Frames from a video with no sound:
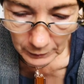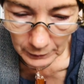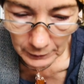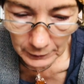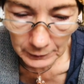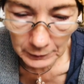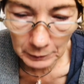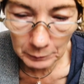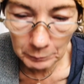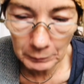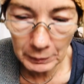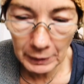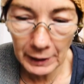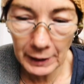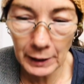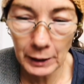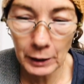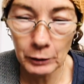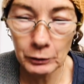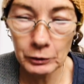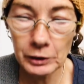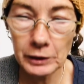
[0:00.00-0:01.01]
And I'm
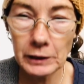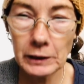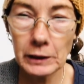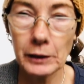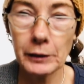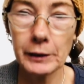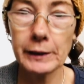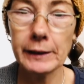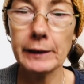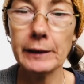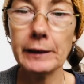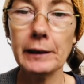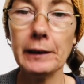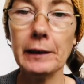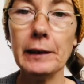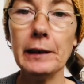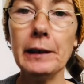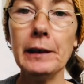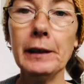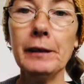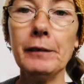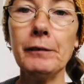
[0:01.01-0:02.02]
now just going to
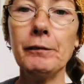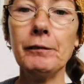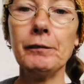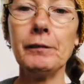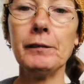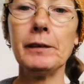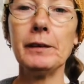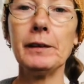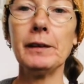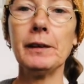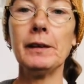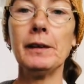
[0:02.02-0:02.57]
lift